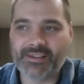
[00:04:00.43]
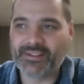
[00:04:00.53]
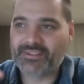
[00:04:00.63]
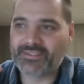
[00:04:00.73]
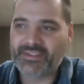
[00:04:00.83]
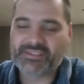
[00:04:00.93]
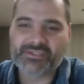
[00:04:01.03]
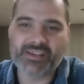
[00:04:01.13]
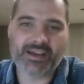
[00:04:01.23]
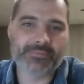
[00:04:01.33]
this
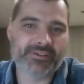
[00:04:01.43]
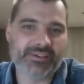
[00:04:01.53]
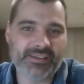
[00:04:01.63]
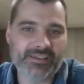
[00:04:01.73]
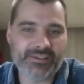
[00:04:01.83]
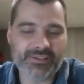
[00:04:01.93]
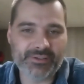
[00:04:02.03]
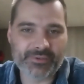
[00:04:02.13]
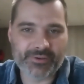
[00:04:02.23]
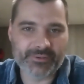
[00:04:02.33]
chapter in
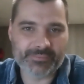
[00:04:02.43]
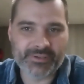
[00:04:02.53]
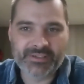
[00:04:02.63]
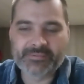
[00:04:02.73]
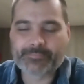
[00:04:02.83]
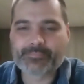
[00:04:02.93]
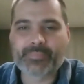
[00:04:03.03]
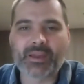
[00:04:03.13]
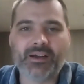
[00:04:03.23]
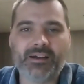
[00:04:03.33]
youth group
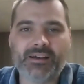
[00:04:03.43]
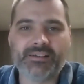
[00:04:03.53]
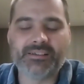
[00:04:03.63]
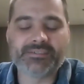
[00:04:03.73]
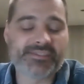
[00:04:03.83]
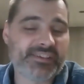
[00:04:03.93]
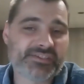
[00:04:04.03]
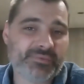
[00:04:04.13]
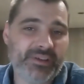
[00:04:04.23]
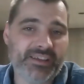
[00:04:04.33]

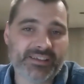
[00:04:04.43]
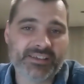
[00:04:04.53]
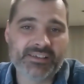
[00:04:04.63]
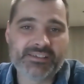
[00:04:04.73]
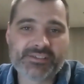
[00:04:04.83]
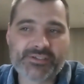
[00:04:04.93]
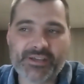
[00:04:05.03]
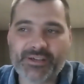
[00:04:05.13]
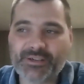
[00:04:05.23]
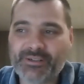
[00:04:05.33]
this week.
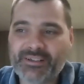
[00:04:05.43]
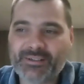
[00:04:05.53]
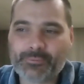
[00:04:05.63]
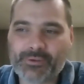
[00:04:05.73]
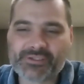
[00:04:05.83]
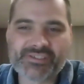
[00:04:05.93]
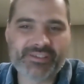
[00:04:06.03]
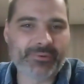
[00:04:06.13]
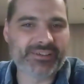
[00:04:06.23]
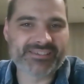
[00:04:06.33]
So we'll
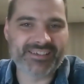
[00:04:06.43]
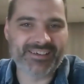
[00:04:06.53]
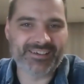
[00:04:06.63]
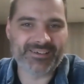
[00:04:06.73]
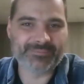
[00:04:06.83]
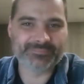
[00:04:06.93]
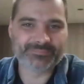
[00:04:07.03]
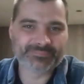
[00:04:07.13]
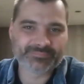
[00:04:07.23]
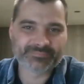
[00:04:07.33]
see what
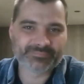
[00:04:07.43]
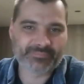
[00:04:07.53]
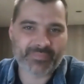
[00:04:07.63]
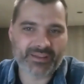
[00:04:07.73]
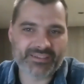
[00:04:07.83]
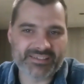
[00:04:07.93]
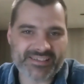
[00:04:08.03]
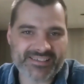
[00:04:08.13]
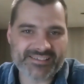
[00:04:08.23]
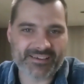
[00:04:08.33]
the
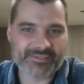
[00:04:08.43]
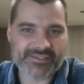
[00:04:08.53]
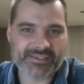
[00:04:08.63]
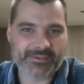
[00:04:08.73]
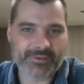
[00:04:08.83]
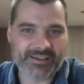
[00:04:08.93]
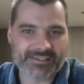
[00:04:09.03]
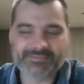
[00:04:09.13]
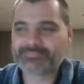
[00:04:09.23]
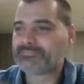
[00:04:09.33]
teens have to say about
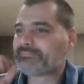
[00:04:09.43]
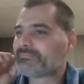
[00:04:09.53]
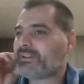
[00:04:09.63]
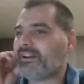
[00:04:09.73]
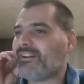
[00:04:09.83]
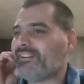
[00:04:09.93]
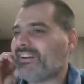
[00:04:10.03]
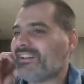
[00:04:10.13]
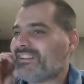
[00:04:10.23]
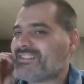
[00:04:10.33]
it. All
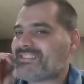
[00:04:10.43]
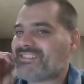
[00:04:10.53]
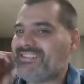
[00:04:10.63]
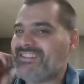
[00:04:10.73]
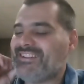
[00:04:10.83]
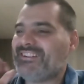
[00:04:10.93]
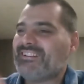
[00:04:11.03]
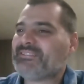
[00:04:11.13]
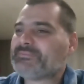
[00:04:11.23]
right, let's see here.